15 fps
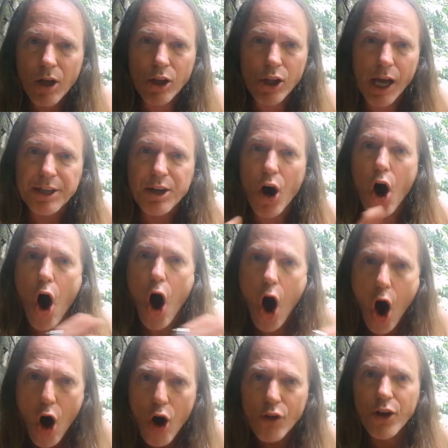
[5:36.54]
like
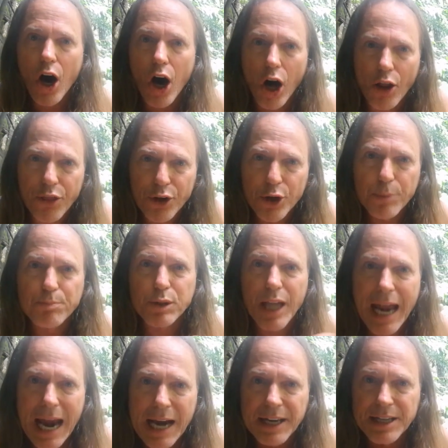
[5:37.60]
all the other
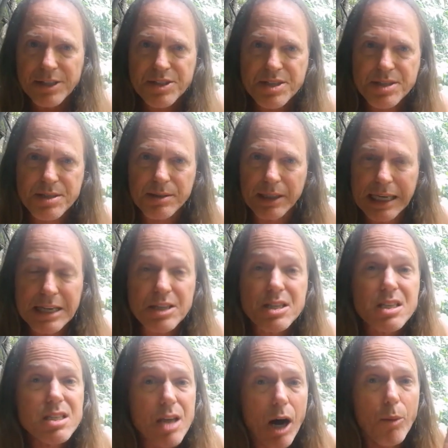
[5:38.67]
planets in
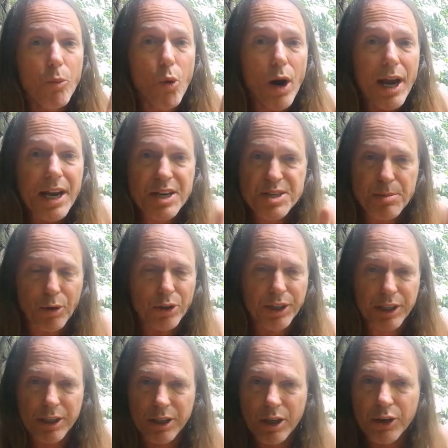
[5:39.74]
some ways. I'm
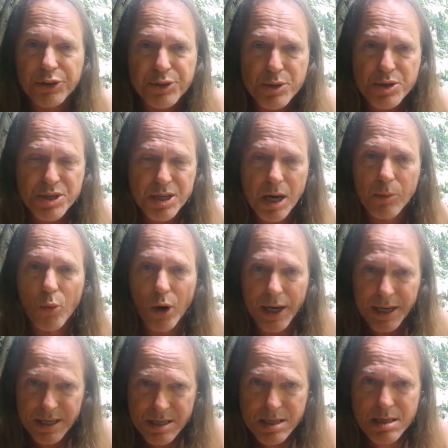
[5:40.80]
only going to go through some
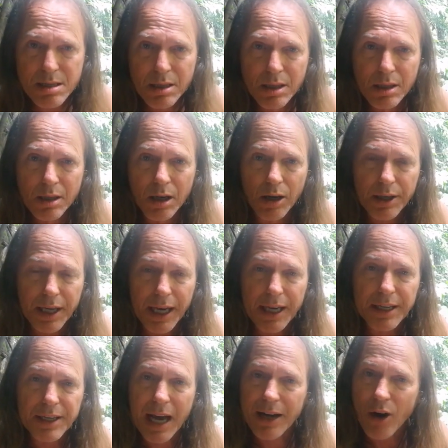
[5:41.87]
ways,
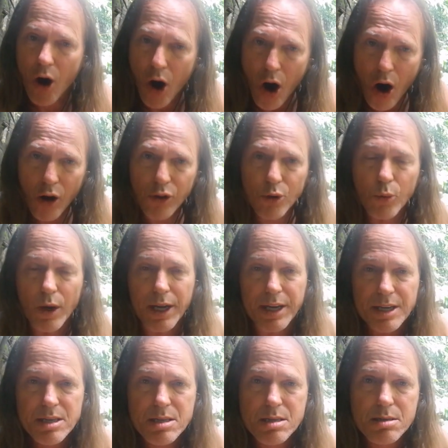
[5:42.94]
okay, not all the
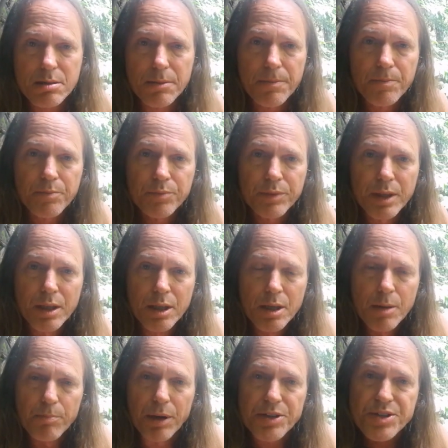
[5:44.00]
ways,
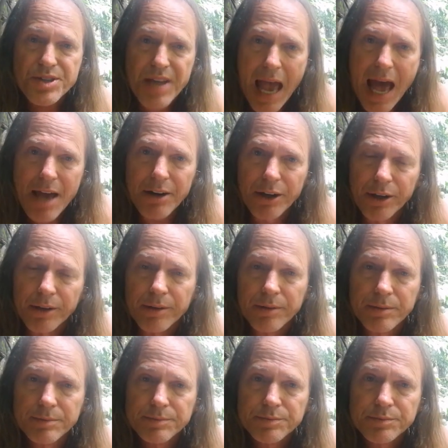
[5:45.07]
but Saturn,
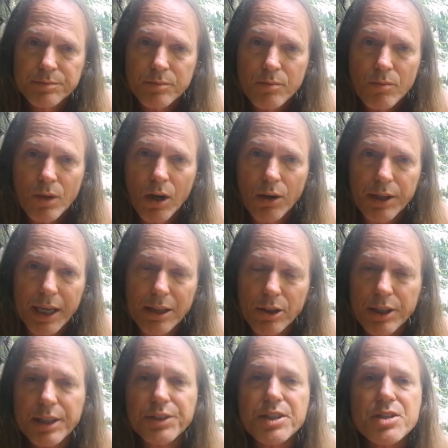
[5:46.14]
okay,
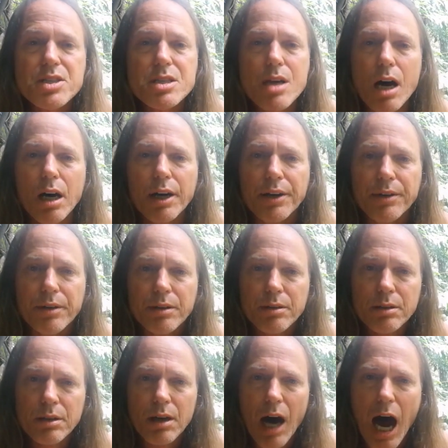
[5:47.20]
look at the sun.
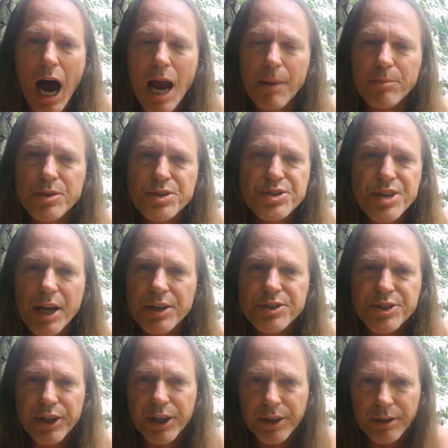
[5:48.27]
I'm the
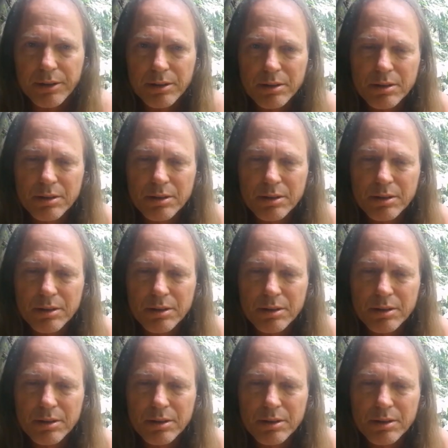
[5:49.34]
center,